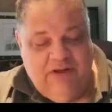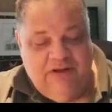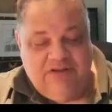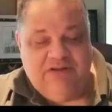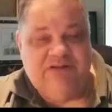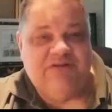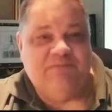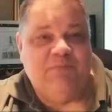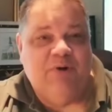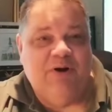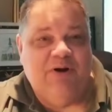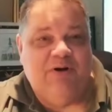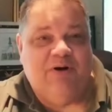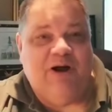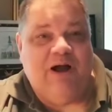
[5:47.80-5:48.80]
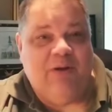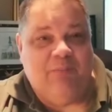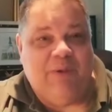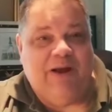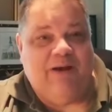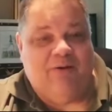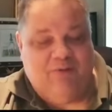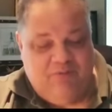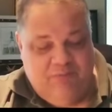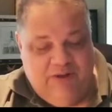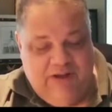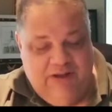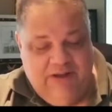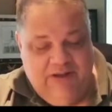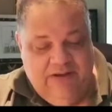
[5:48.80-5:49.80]
And in despair I bowed
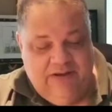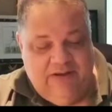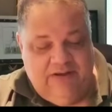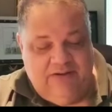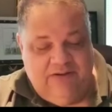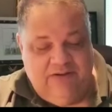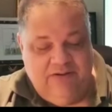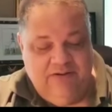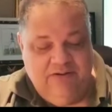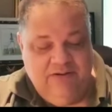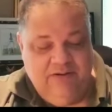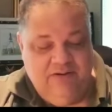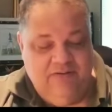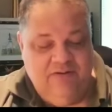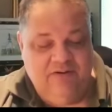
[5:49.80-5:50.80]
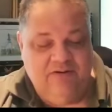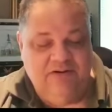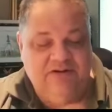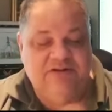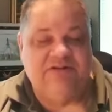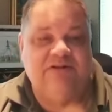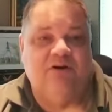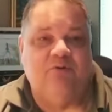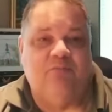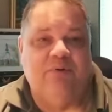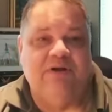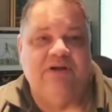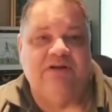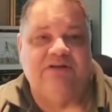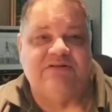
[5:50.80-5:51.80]
my head. There is no
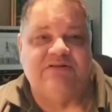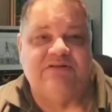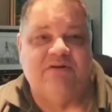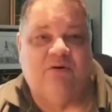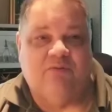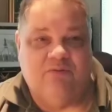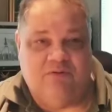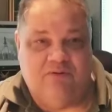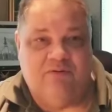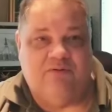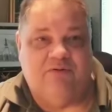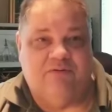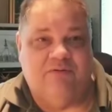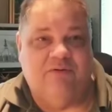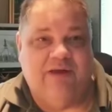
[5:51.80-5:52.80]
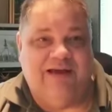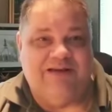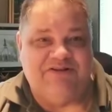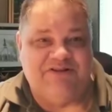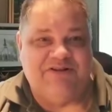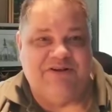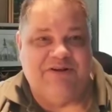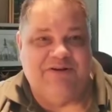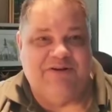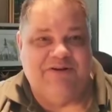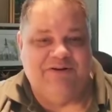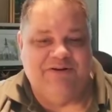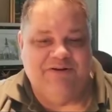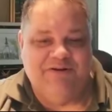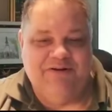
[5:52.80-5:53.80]
peace on earth, I said,
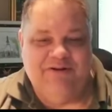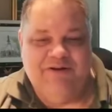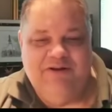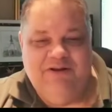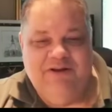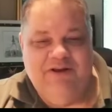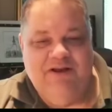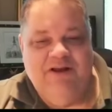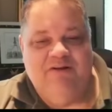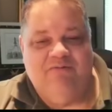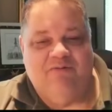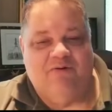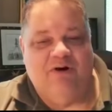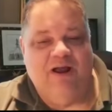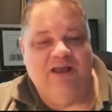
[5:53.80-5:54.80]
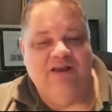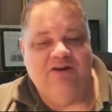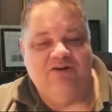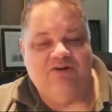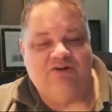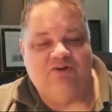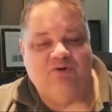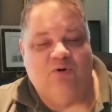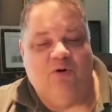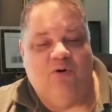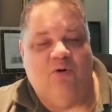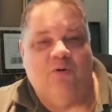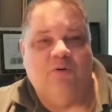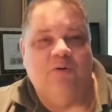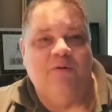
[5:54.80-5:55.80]
for hate is
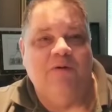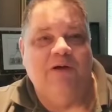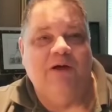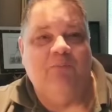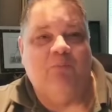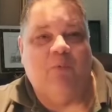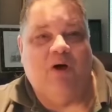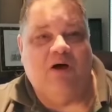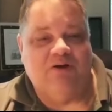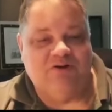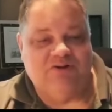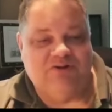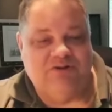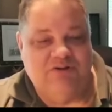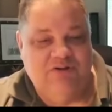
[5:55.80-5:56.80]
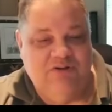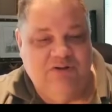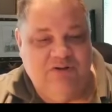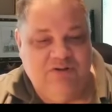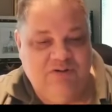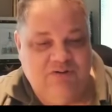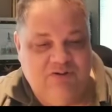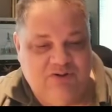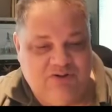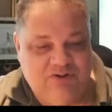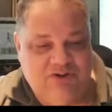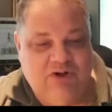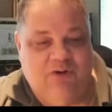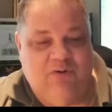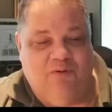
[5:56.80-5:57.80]
strong and mocks the
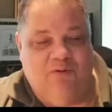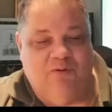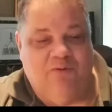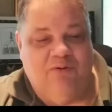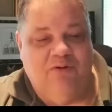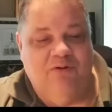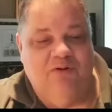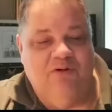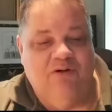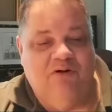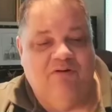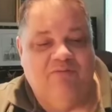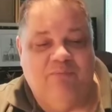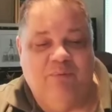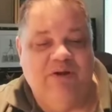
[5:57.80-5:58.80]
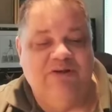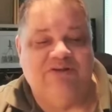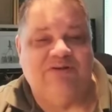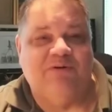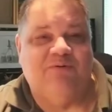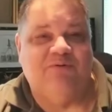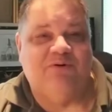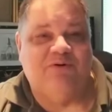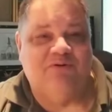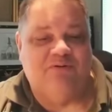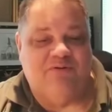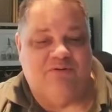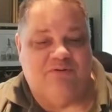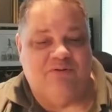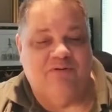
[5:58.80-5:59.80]
song of peace on
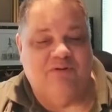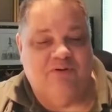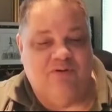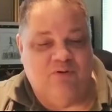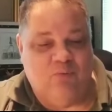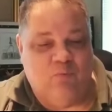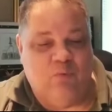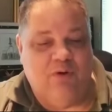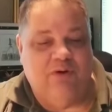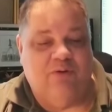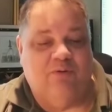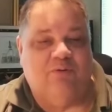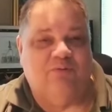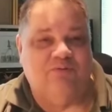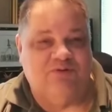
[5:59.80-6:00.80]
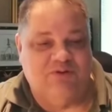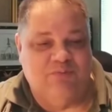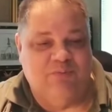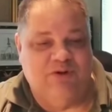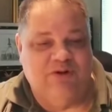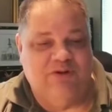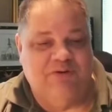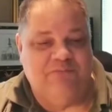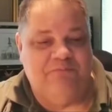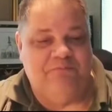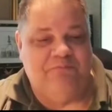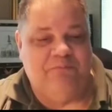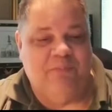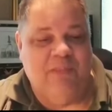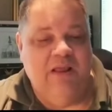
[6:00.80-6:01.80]
earth, goodwill to
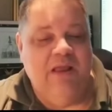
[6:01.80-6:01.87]
men.